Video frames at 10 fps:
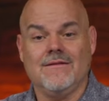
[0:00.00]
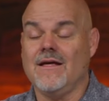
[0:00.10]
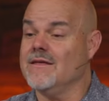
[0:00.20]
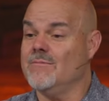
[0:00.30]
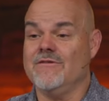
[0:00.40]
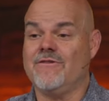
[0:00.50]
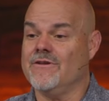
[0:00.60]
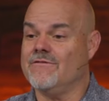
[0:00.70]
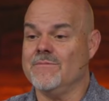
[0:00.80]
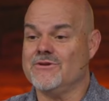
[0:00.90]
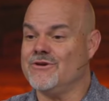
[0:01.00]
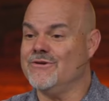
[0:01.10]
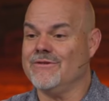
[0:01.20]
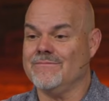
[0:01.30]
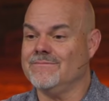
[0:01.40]
Nothing could be further from the
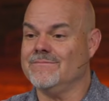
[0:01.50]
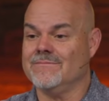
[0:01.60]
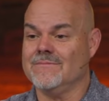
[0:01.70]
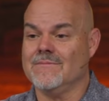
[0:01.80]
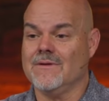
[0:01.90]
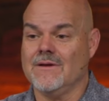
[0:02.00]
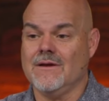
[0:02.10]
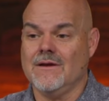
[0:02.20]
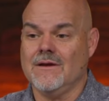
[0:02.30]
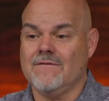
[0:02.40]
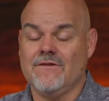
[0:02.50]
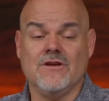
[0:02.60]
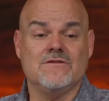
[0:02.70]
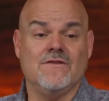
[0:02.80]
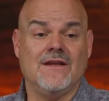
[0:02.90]
truth. For
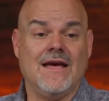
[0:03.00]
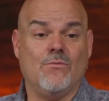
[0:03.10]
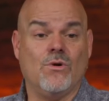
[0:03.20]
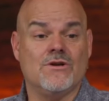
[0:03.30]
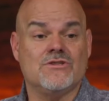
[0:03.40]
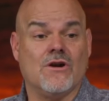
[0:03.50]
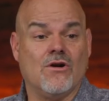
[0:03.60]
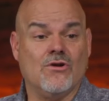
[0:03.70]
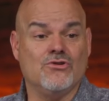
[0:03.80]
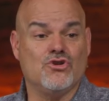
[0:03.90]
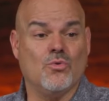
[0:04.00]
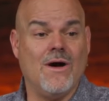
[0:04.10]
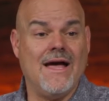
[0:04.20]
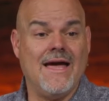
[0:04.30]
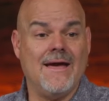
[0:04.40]
those of you that have words hurled your
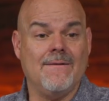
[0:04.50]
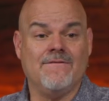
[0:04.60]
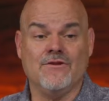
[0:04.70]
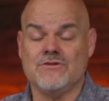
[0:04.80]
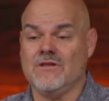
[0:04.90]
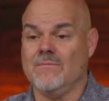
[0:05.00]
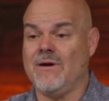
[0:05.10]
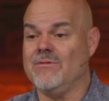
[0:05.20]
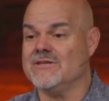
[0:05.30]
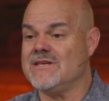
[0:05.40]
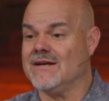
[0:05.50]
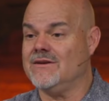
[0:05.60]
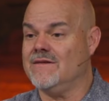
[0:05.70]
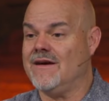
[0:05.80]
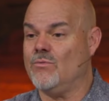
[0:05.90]
way, for those of you in the public
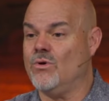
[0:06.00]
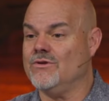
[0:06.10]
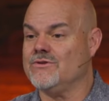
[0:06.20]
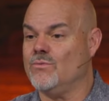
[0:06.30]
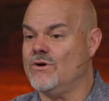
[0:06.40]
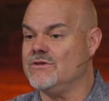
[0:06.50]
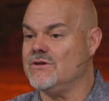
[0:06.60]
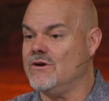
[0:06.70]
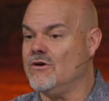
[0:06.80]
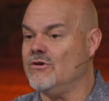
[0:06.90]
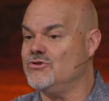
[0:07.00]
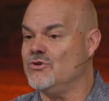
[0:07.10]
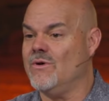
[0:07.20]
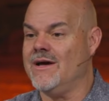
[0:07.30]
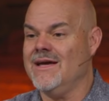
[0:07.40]
sector that have had words, words hurled
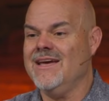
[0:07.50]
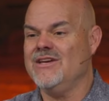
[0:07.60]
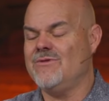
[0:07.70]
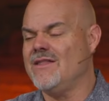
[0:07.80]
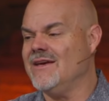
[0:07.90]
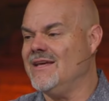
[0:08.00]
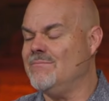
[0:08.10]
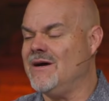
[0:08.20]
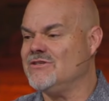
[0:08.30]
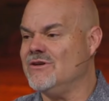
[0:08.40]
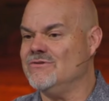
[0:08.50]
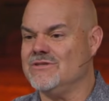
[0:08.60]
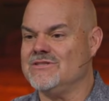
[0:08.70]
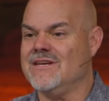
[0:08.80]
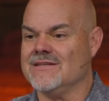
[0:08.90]
your way, you'd rather get hit by stones
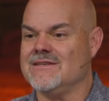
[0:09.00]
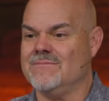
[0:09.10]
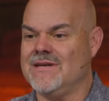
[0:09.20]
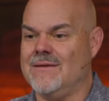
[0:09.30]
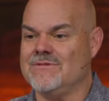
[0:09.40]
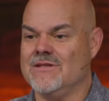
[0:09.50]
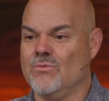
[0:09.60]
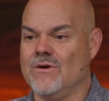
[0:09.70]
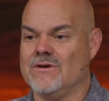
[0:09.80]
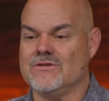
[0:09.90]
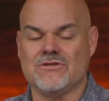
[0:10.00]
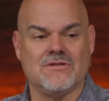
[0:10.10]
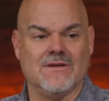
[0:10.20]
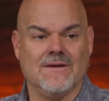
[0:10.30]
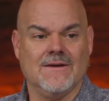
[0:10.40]
and sticks sometimes than the
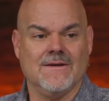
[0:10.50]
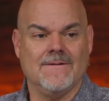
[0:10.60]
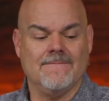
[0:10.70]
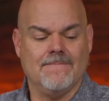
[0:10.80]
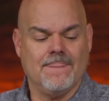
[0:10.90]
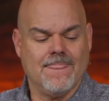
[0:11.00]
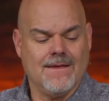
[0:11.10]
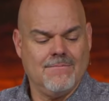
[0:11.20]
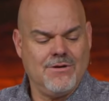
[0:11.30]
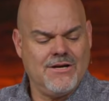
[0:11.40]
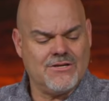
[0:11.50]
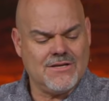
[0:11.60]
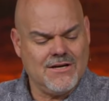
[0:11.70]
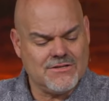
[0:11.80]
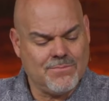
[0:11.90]
words. But here's,
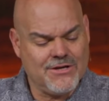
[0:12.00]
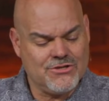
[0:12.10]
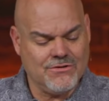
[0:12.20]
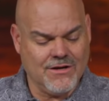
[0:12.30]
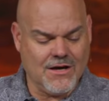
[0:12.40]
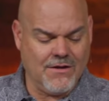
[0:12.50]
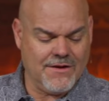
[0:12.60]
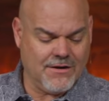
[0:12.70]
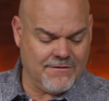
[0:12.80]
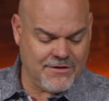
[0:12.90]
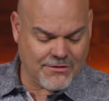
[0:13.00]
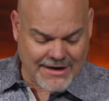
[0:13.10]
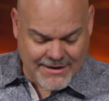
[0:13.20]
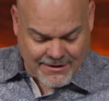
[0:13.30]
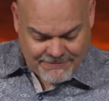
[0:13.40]
here's a place you can go that'll give you
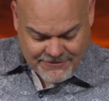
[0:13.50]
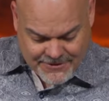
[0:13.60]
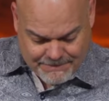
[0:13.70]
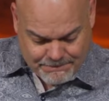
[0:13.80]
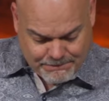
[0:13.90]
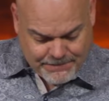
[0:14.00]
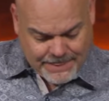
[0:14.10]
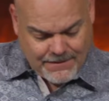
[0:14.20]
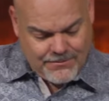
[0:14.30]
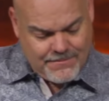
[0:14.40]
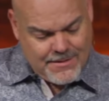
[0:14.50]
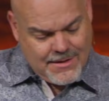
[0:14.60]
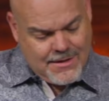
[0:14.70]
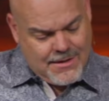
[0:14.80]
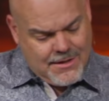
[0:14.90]
great comfort.
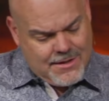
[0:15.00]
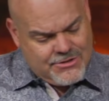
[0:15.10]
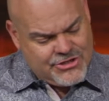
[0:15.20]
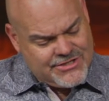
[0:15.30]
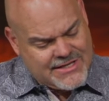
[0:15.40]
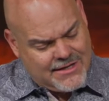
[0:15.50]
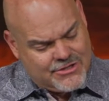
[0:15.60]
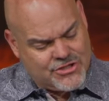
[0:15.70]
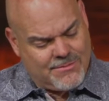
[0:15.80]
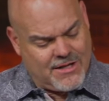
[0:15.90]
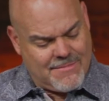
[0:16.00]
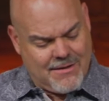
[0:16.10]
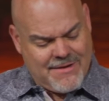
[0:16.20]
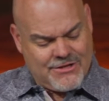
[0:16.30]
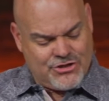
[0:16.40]
Jesus said in the Sermon on the
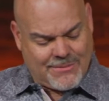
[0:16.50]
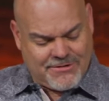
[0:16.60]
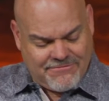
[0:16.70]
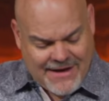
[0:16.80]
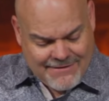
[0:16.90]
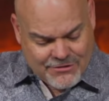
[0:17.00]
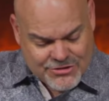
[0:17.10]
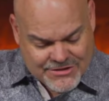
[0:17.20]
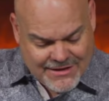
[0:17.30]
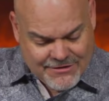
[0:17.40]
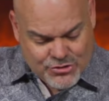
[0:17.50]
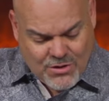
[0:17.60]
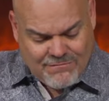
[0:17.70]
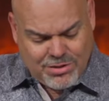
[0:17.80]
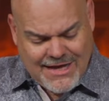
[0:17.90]
Mount, Matthew chapter 5, verses 11 and
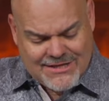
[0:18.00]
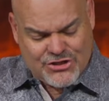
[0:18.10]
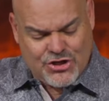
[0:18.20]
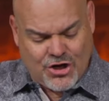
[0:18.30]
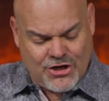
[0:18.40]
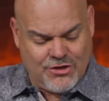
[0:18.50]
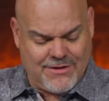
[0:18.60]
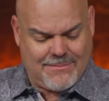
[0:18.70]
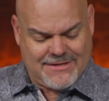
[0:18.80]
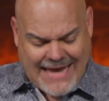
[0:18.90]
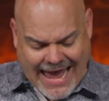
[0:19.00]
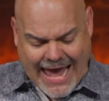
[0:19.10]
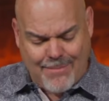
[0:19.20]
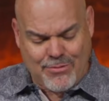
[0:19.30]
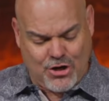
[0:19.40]
12, Blessed are you. That means
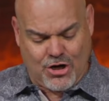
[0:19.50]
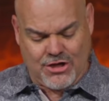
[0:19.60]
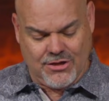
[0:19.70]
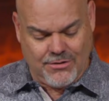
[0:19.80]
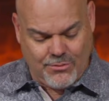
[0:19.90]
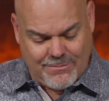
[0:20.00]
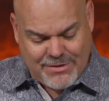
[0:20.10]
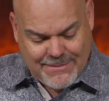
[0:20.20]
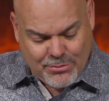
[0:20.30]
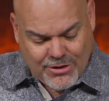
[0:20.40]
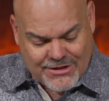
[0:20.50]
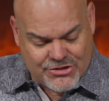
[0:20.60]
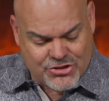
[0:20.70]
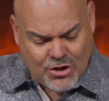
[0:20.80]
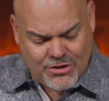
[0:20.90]
happy are you when people
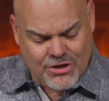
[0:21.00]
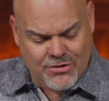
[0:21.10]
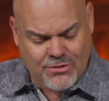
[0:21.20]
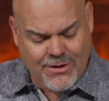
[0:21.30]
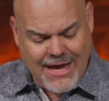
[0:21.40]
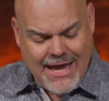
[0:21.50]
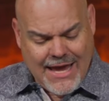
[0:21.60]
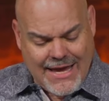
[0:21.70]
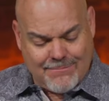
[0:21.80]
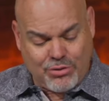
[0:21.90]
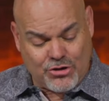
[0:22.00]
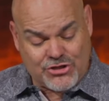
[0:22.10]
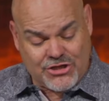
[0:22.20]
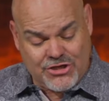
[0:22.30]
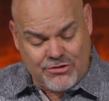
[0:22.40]
insult you and
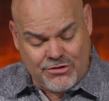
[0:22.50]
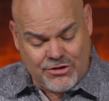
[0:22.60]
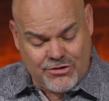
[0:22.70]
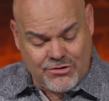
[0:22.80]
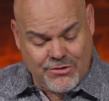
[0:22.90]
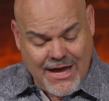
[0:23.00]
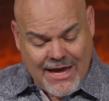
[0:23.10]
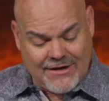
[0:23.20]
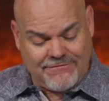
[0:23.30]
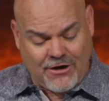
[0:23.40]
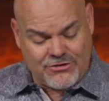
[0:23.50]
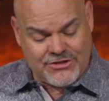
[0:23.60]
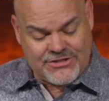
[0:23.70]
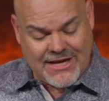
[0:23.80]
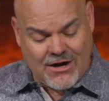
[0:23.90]
persecute you and
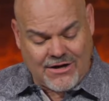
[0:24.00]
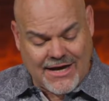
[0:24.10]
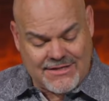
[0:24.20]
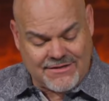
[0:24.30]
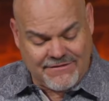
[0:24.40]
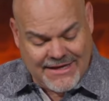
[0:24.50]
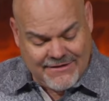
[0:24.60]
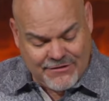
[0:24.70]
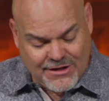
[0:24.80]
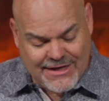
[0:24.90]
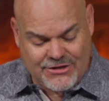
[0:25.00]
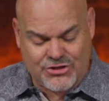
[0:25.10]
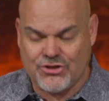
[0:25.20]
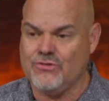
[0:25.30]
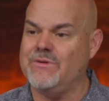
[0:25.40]
falsely say all kinds of evil
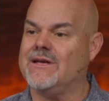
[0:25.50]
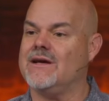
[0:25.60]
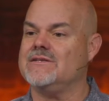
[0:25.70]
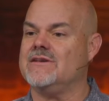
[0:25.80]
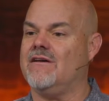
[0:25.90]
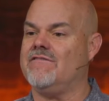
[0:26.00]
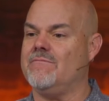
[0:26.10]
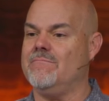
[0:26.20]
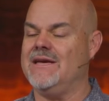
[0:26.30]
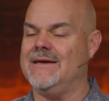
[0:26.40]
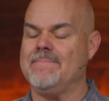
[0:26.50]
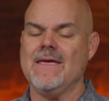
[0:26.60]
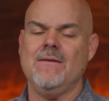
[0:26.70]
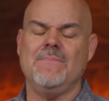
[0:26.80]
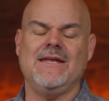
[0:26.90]
against you because of me.
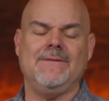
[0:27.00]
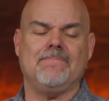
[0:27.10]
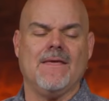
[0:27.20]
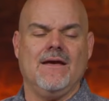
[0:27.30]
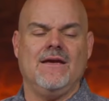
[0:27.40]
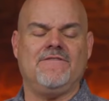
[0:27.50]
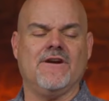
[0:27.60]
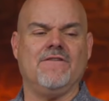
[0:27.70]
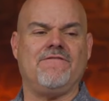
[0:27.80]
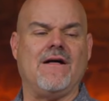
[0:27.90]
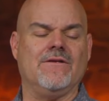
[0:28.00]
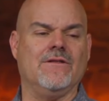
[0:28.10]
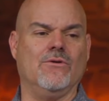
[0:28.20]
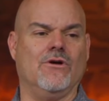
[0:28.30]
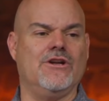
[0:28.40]
Meaning, if you're going to follow
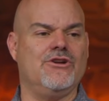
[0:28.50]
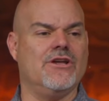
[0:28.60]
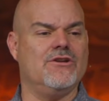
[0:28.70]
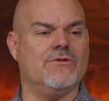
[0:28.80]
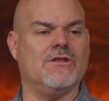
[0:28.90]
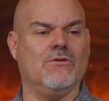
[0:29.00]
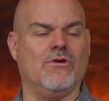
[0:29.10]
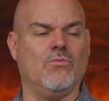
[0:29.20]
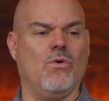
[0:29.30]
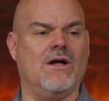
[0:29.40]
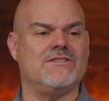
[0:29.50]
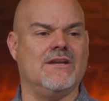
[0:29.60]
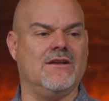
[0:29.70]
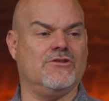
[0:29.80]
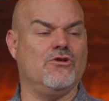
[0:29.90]
the Lord and you're going to do what the Lord wants,
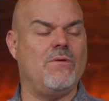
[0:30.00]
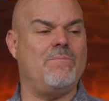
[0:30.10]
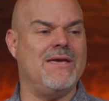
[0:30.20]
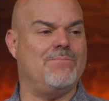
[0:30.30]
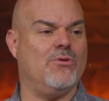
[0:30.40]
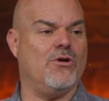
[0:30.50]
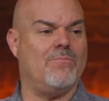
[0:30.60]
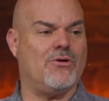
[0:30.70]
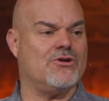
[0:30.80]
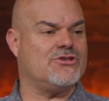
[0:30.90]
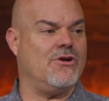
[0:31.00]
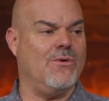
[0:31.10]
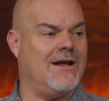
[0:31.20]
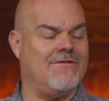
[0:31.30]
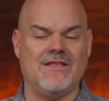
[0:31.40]
and there's a group of people or a person or
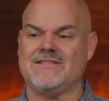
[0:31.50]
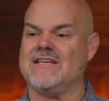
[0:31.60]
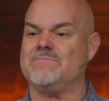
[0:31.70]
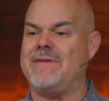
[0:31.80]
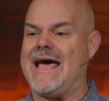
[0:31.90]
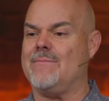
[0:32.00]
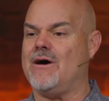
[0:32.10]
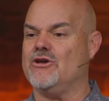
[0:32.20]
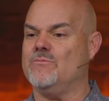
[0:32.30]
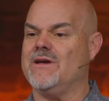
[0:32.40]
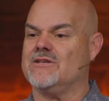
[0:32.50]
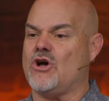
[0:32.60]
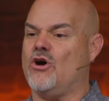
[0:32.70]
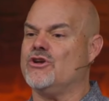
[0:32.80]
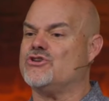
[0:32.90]
whatever that says bad about you because
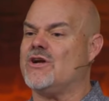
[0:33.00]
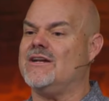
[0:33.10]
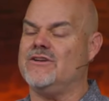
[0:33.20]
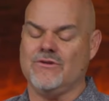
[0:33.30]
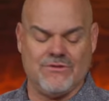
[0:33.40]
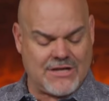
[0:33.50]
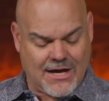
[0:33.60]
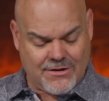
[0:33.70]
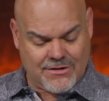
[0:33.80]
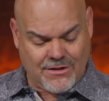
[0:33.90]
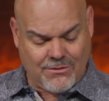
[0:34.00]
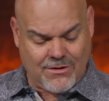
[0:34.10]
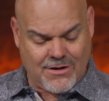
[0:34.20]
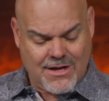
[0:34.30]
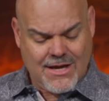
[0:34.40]
all you're trying to do is honor the
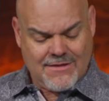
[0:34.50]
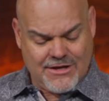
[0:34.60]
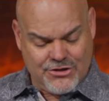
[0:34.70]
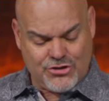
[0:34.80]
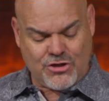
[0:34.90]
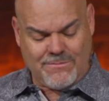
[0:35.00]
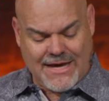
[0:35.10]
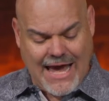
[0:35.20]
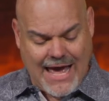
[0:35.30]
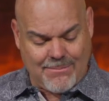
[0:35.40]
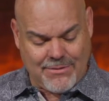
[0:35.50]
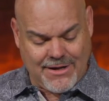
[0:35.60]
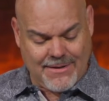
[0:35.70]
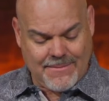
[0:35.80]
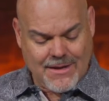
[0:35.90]
Lord, then you should be
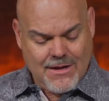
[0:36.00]
happy.